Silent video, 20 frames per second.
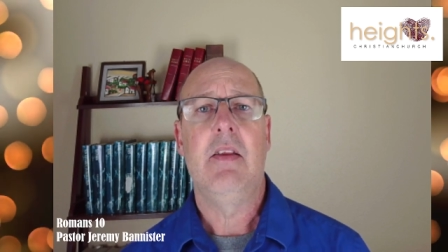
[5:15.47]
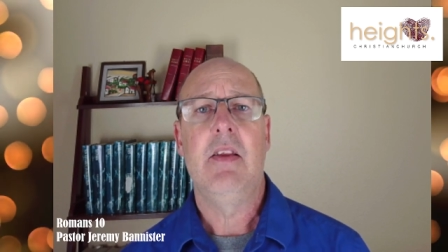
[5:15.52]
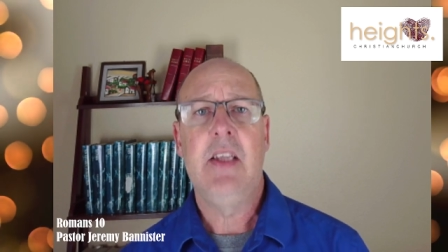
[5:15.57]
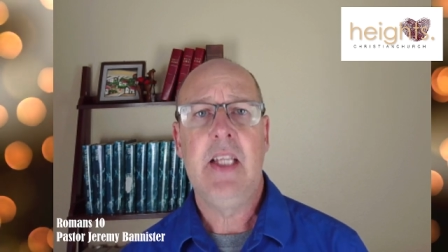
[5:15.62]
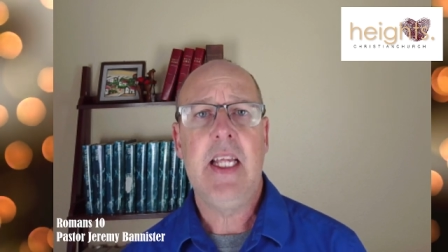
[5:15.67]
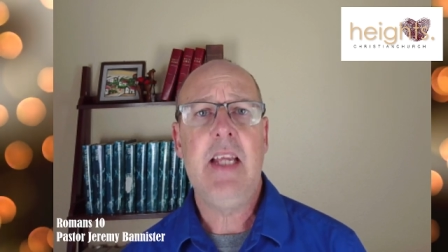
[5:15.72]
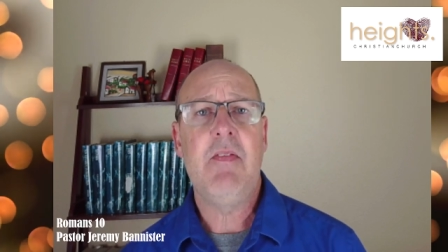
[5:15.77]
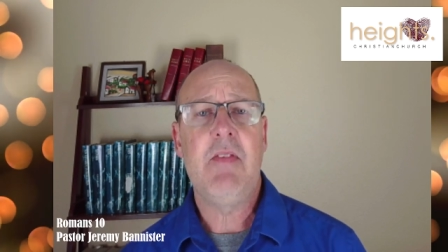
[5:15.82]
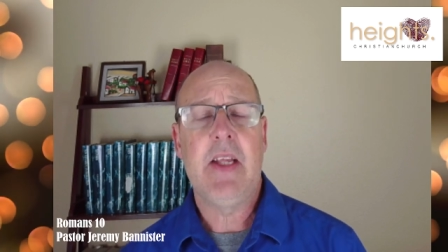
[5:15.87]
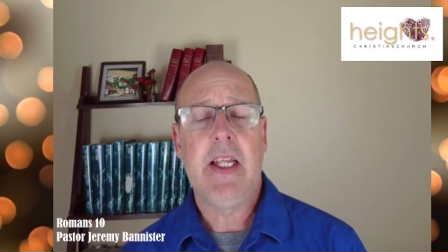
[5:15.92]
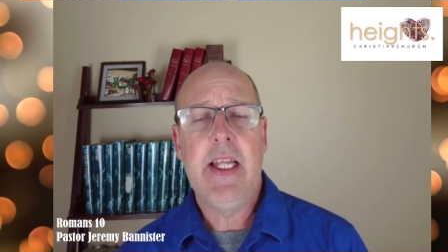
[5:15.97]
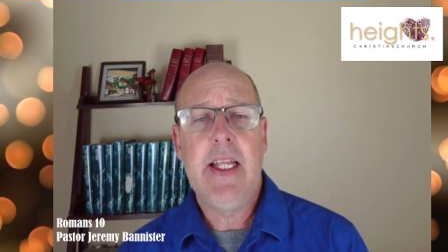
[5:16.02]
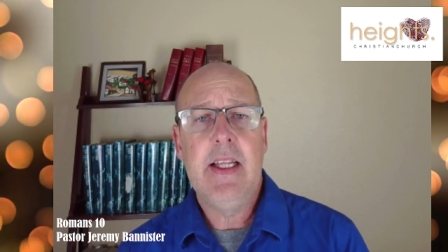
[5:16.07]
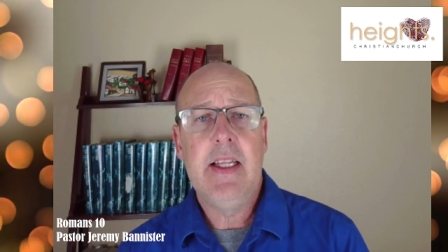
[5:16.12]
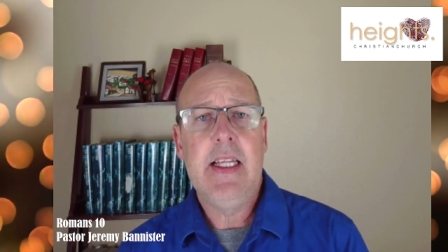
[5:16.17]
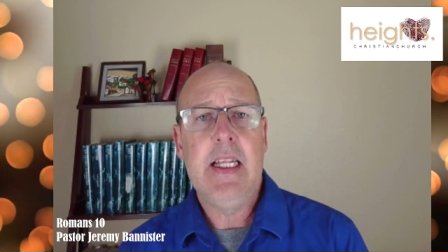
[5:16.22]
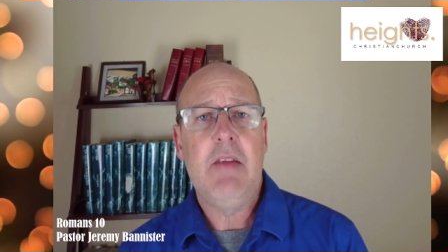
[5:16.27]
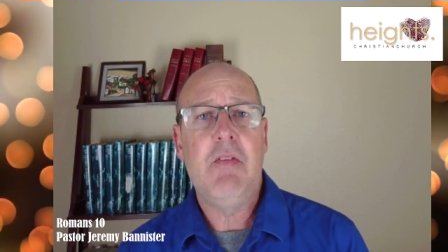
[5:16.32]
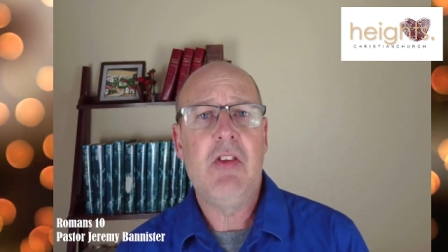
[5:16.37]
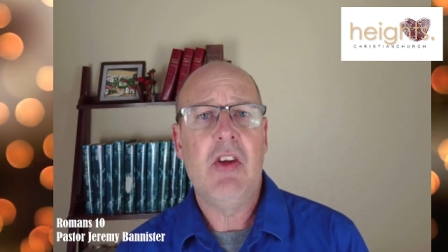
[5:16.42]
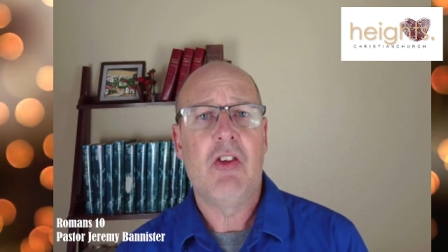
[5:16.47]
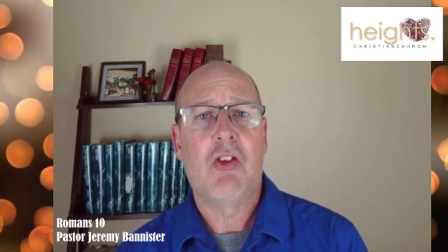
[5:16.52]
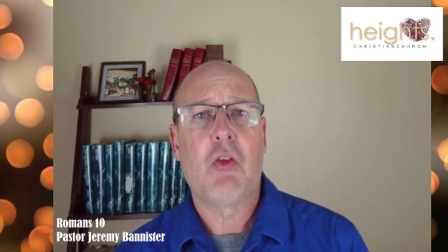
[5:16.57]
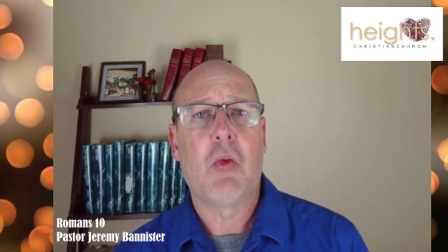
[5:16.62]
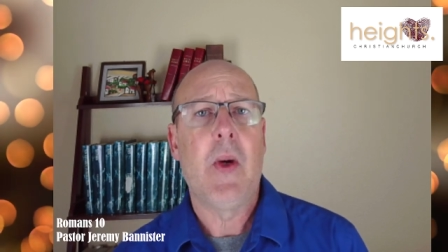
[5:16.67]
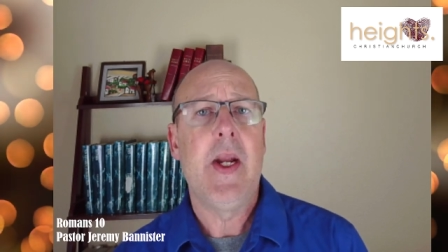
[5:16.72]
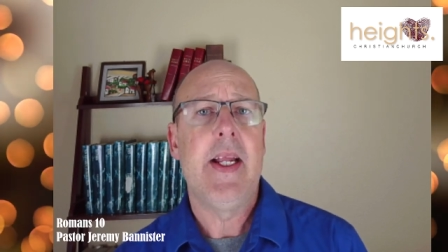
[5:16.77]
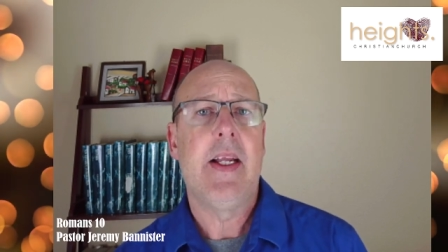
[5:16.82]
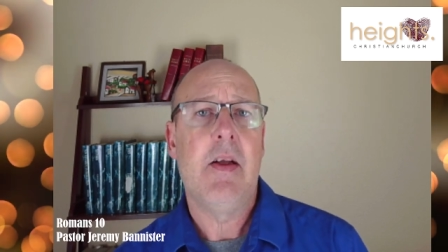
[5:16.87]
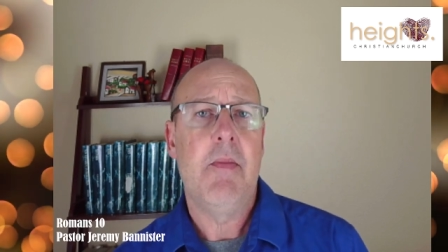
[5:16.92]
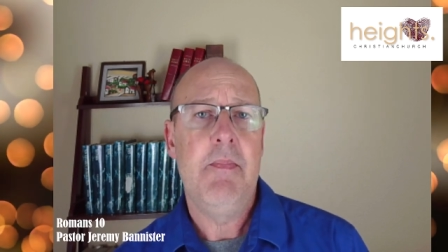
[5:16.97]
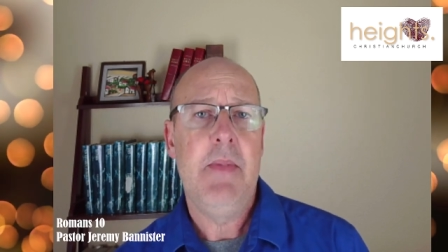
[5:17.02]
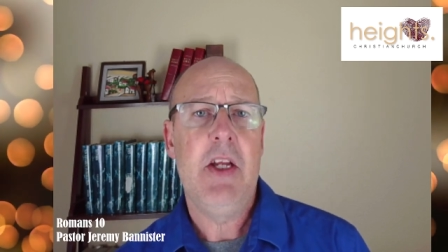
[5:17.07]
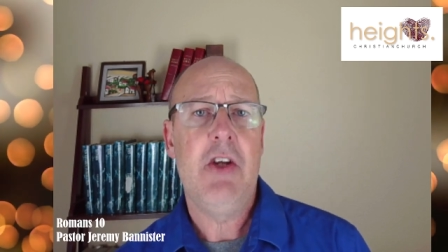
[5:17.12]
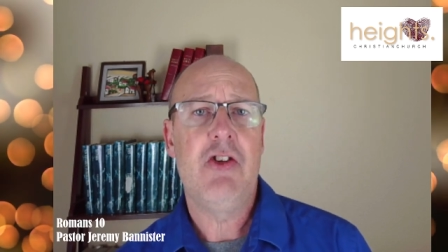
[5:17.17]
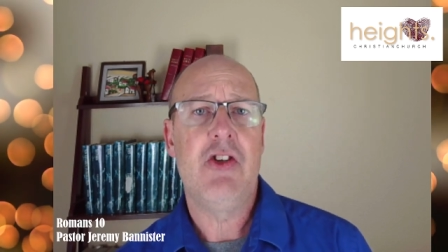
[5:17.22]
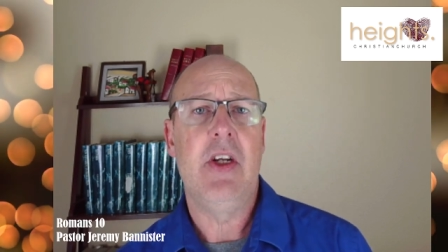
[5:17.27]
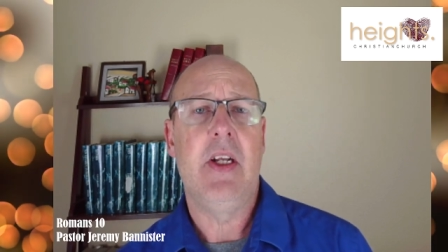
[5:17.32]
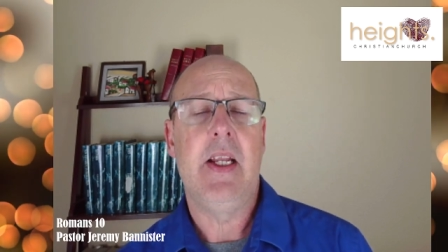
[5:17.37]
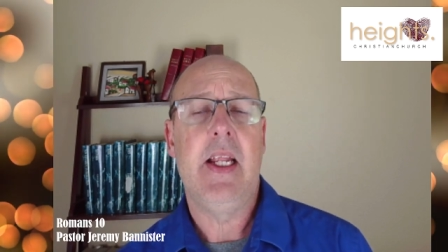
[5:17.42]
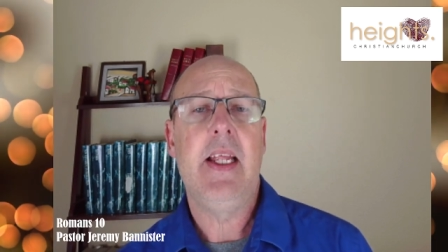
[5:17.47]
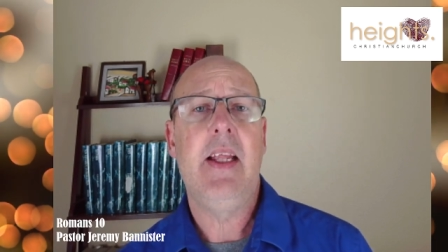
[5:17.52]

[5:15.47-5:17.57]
leaving, he leaves this great commission.